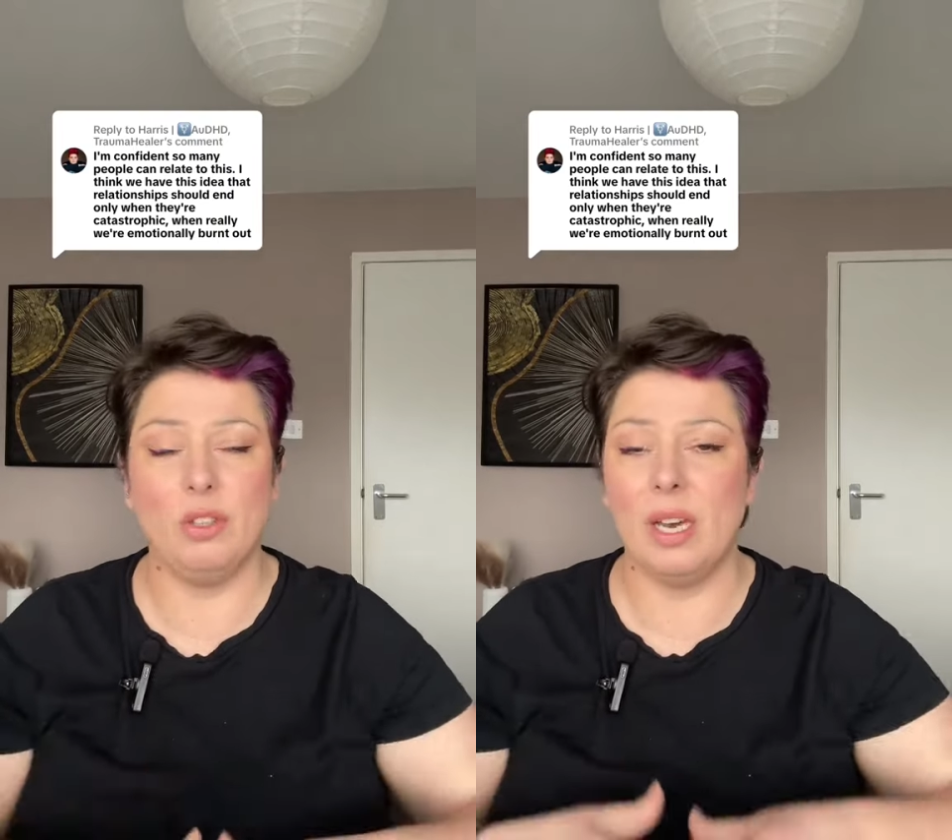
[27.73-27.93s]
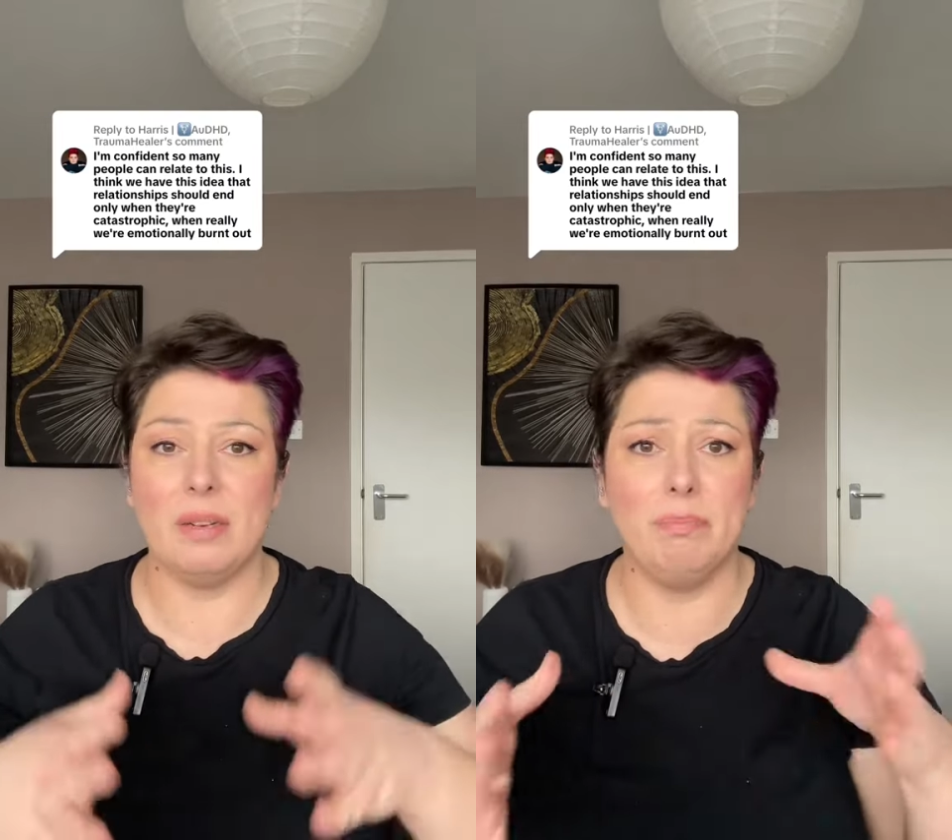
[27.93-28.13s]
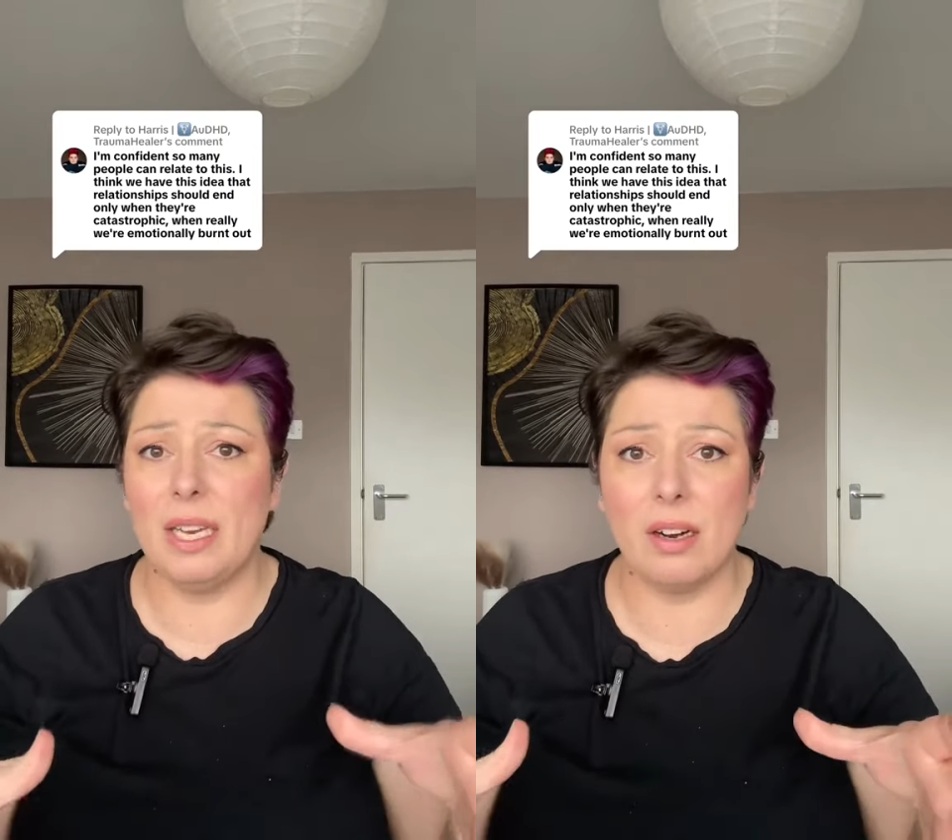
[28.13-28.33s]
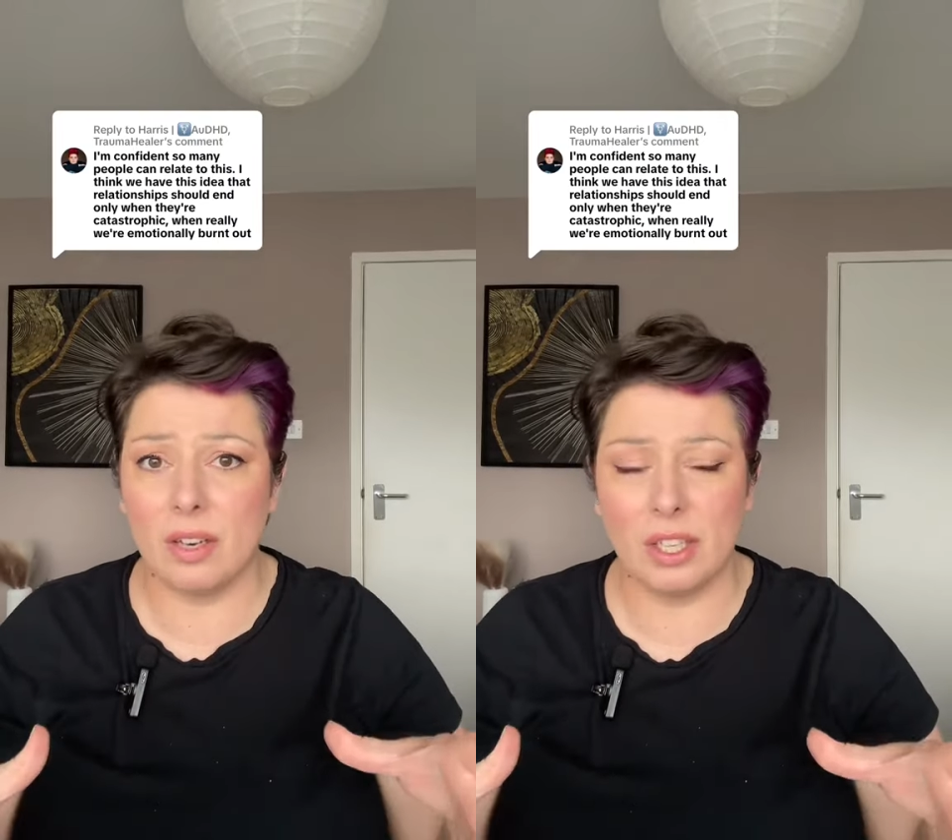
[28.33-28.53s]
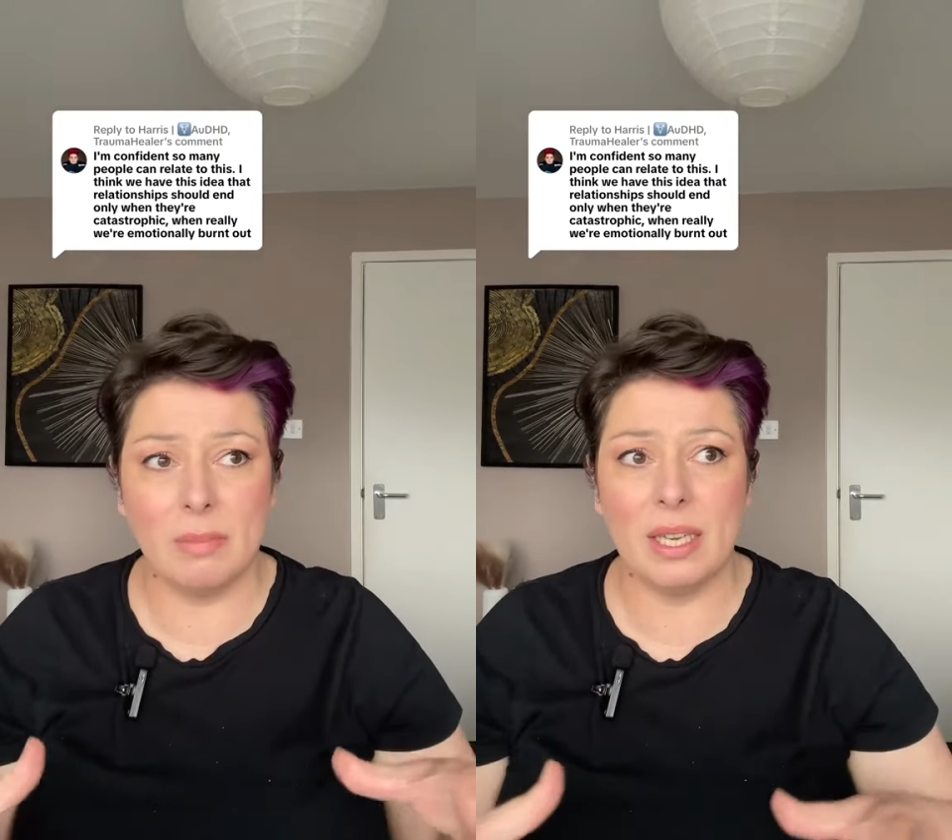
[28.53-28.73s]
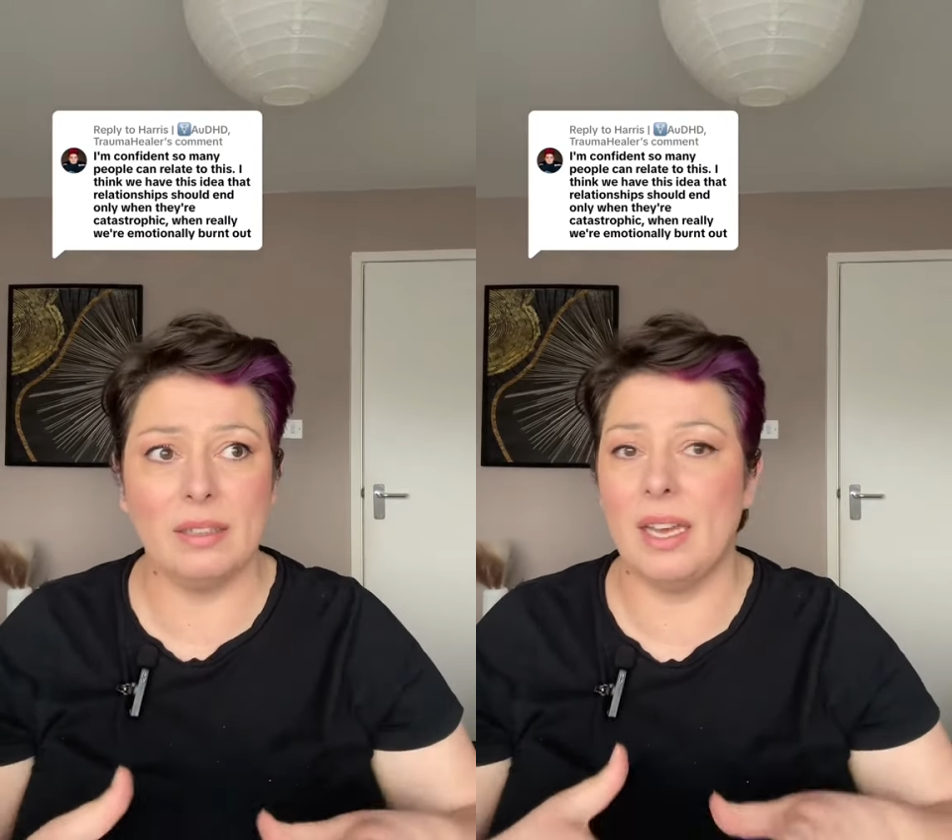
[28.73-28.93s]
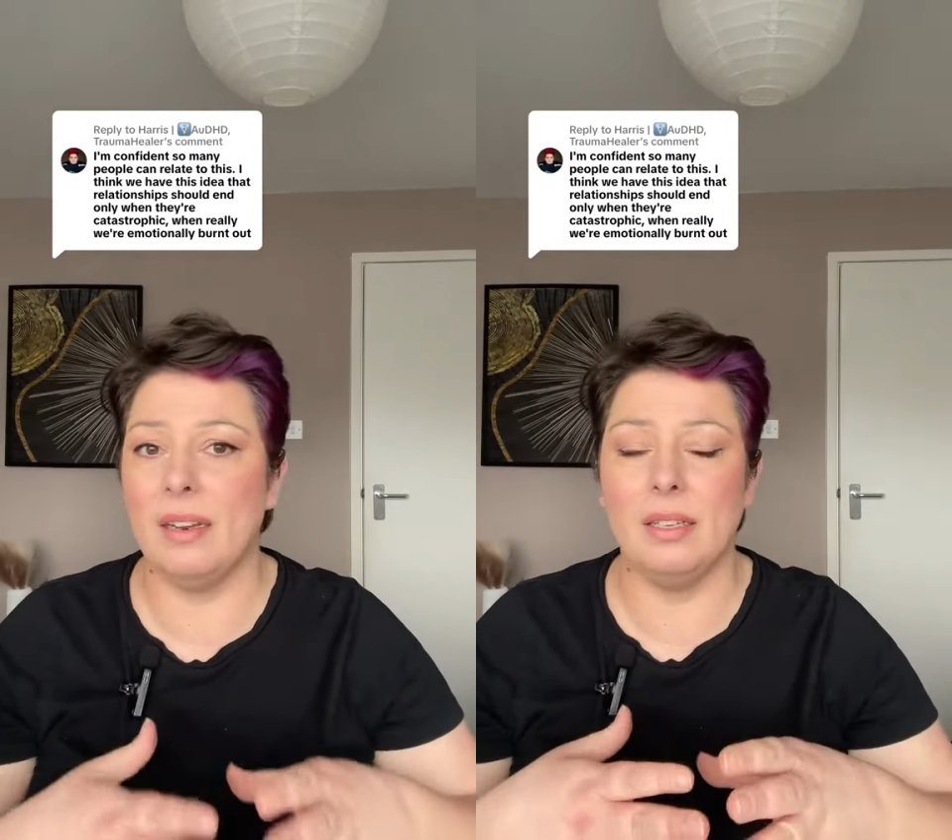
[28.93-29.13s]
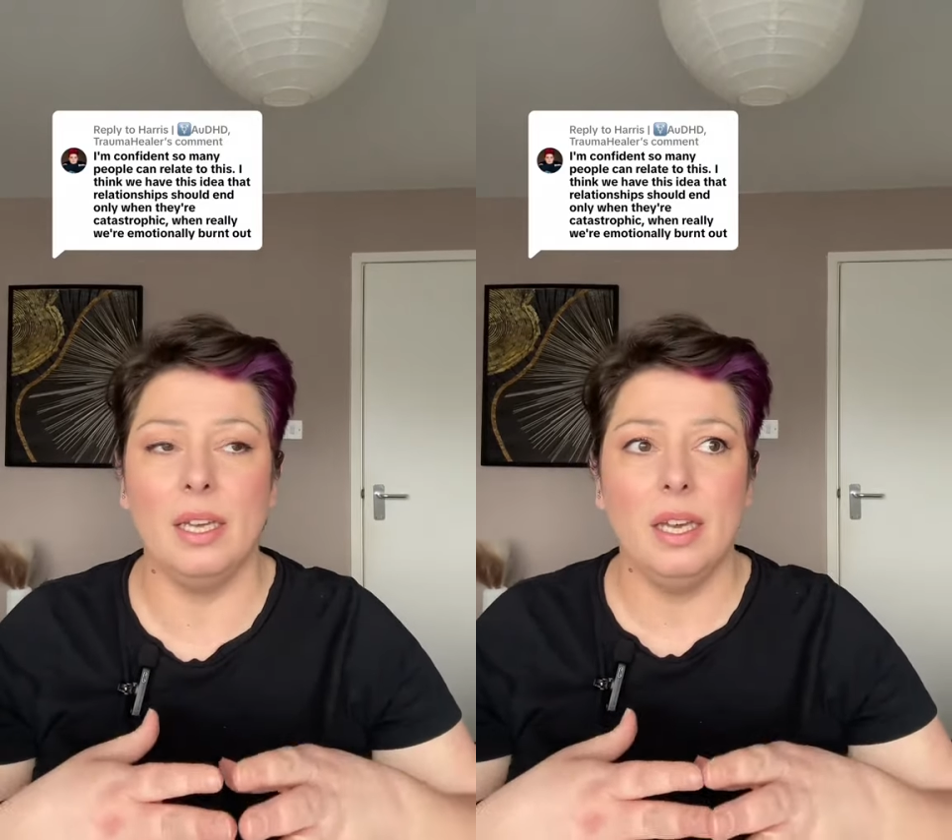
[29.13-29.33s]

you had a big argument, and